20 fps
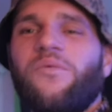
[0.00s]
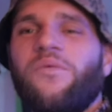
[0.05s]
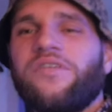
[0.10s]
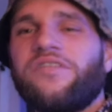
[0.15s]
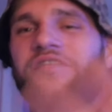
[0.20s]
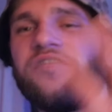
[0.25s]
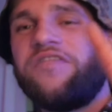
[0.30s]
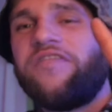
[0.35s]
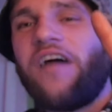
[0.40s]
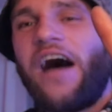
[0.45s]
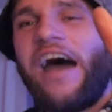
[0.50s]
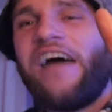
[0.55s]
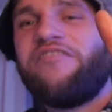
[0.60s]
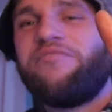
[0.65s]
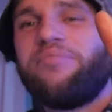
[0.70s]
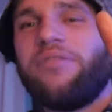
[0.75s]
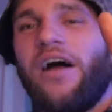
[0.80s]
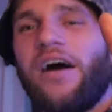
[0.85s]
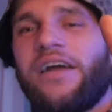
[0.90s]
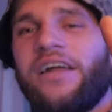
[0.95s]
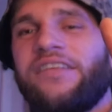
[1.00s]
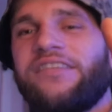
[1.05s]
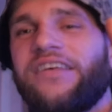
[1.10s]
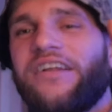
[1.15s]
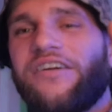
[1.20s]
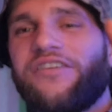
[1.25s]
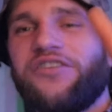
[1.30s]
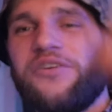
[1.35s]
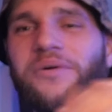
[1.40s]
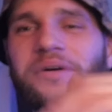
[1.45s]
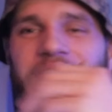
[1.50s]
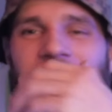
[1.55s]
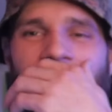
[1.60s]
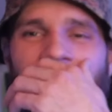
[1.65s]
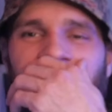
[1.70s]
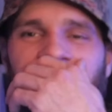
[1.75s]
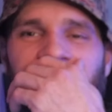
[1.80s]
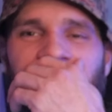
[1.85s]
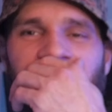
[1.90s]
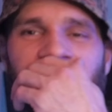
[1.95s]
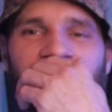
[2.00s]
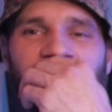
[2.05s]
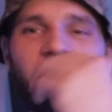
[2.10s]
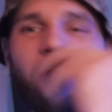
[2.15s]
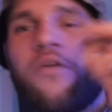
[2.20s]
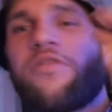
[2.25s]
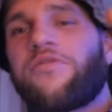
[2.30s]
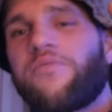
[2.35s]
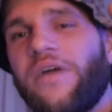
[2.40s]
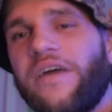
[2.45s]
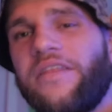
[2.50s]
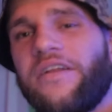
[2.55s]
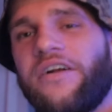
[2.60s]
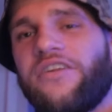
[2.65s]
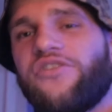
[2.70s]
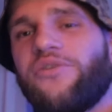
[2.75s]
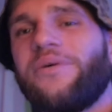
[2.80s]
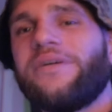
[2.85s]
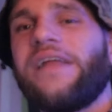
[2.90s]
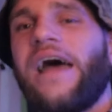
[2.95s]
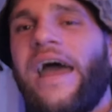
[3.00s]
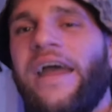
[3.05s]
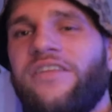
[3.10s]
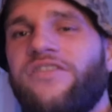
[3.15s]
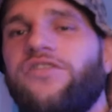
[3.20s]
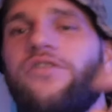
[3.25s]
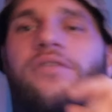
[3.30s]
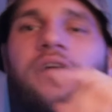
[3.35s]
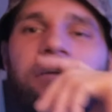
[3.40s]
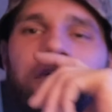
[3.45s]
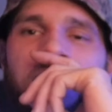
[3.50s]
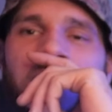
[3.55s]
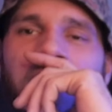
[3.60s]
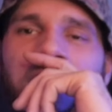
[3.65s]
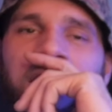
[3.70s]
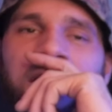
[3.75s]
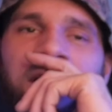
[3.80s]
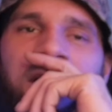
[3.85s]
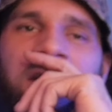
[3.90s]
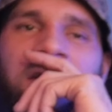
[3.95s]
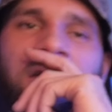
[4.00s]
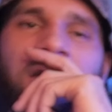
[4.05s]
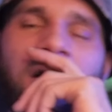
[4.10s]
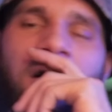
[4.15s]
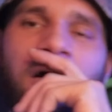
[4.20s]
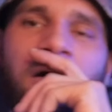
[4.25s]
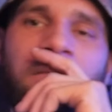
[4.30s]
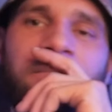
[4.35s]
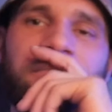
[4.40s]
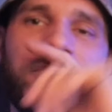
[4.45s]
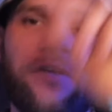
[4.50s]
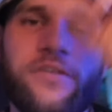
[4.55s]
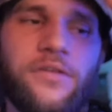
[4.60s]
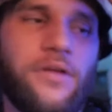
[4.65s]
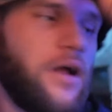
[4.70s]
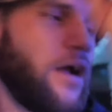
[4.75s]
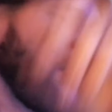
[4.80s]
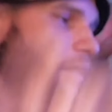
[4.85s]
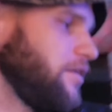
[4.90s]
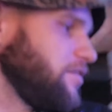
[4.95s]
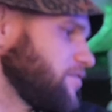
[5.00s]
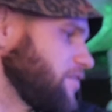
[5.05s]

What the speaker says: What's 5 plugins that are do or die for you? Well, 3 that are do or die and 2 that you kind of need. All right, let's